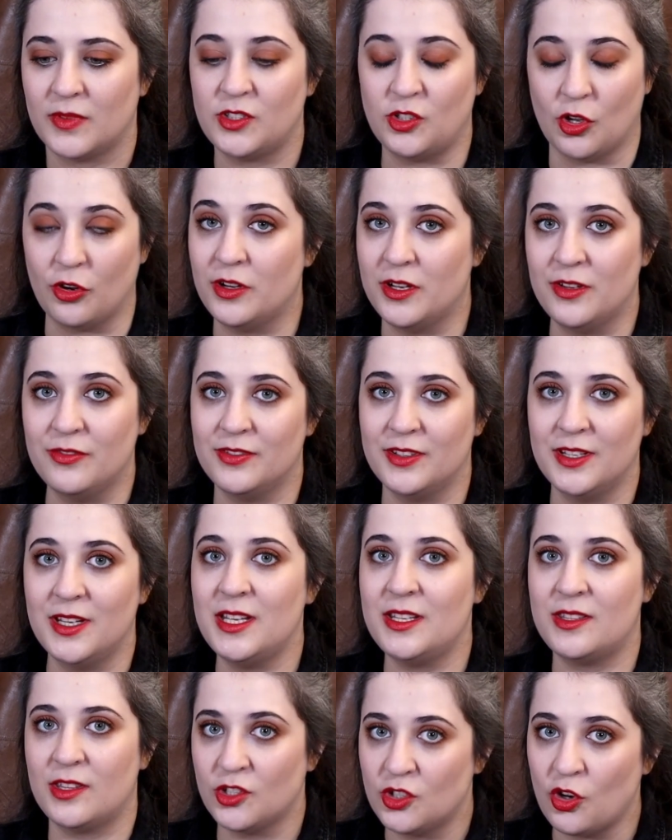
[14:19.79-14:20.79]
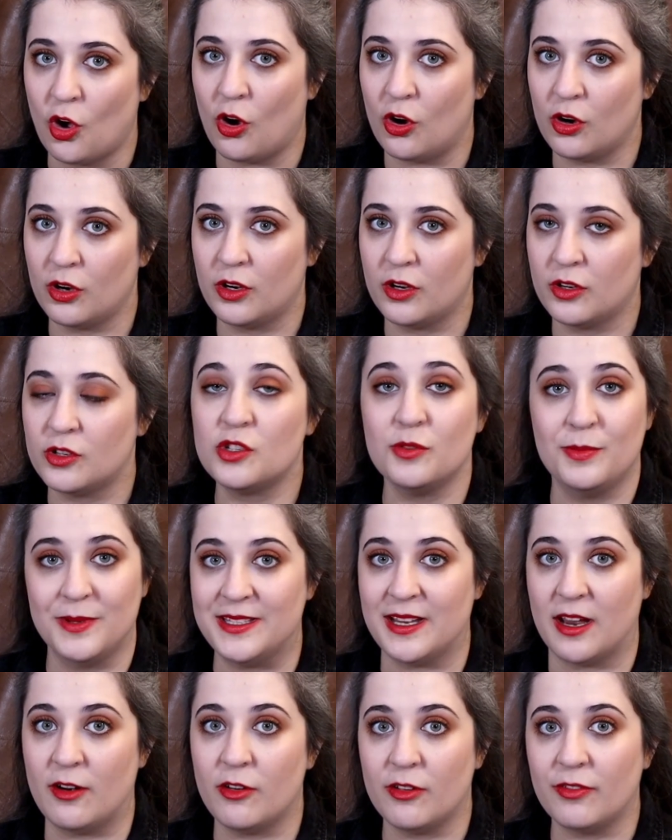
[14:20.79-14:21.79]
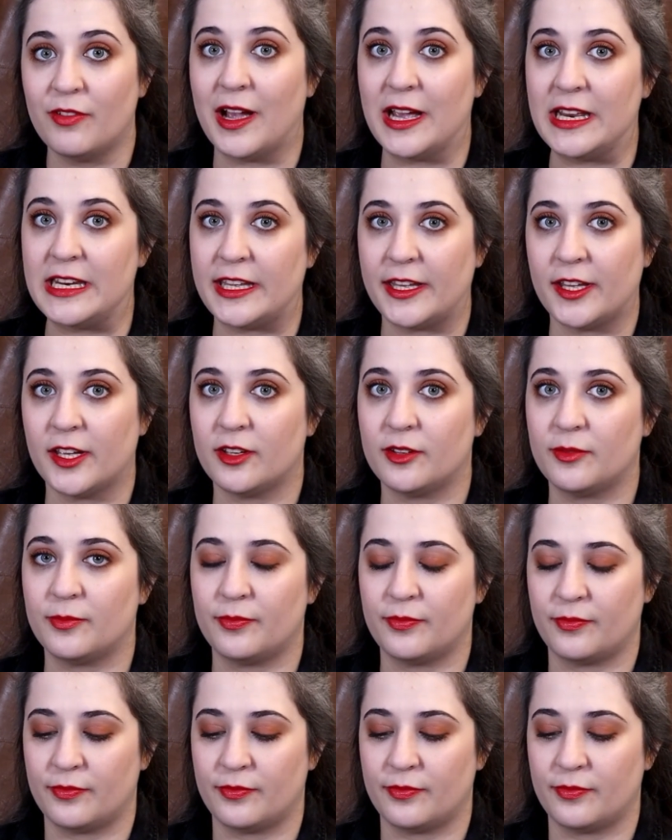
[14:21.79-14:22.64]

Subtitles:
Don't even need the dog to be terrified here.